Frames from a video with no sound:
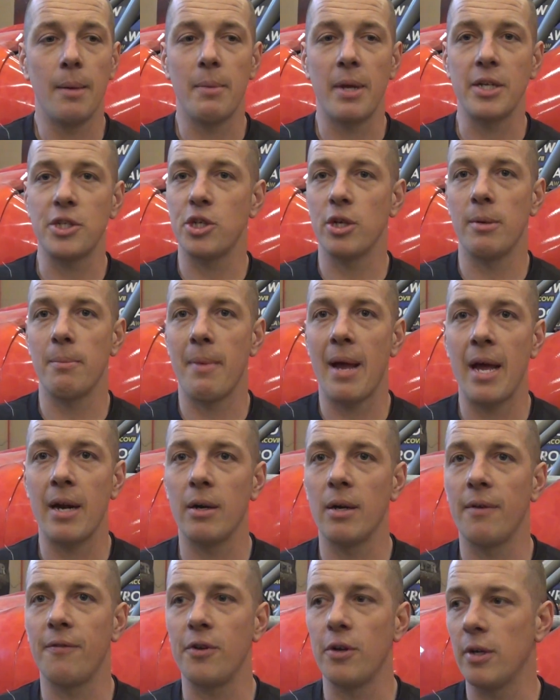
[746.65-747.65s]
It shouldn't
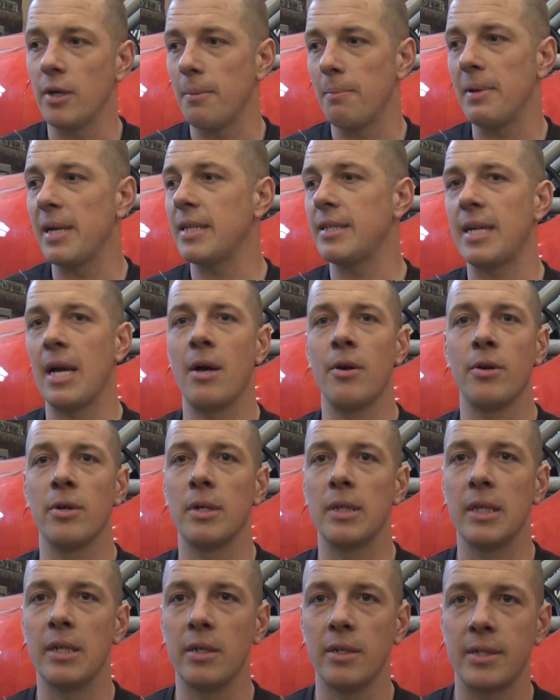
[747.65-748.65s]
matter if you're in a big town or
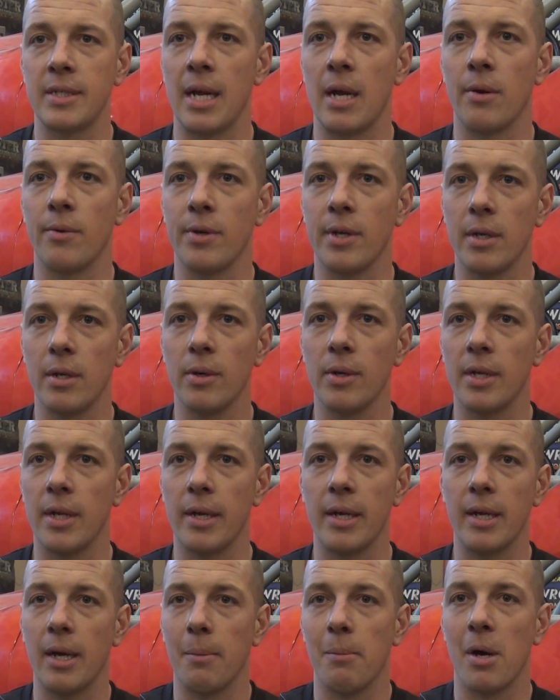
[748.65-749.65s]
a little town. You know,
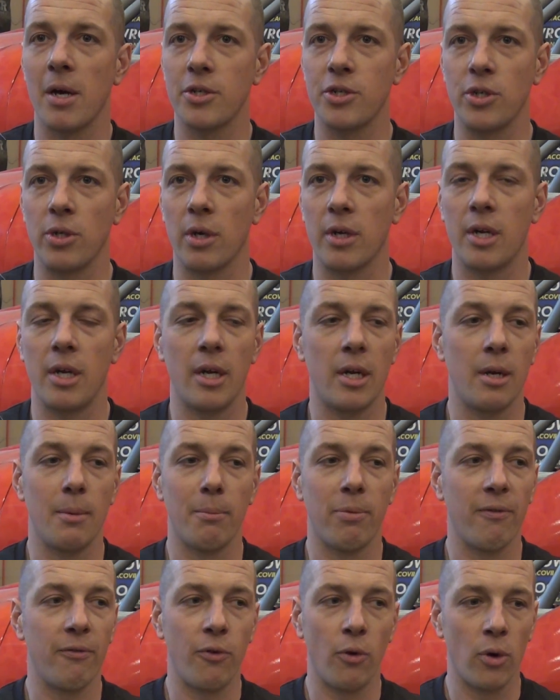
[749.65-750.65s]
a monster truck can
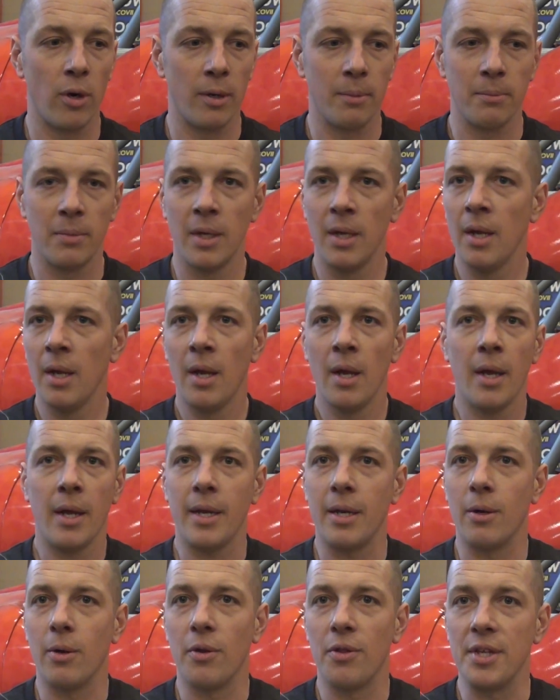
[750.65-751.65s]
perform,
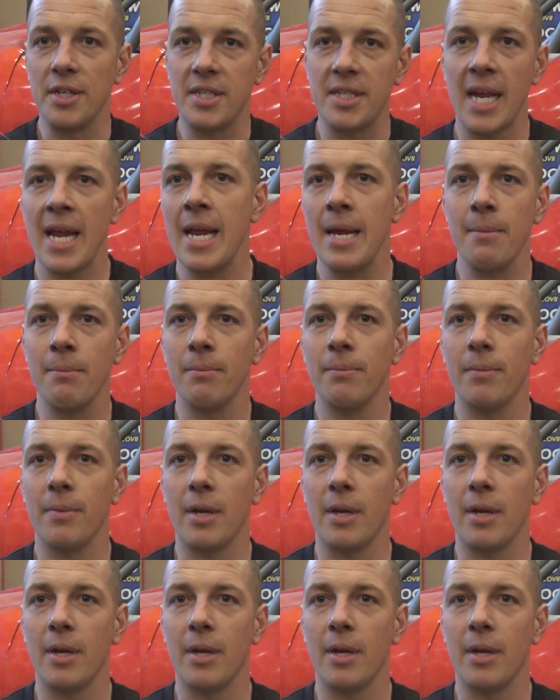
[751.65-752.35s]
you know, the same.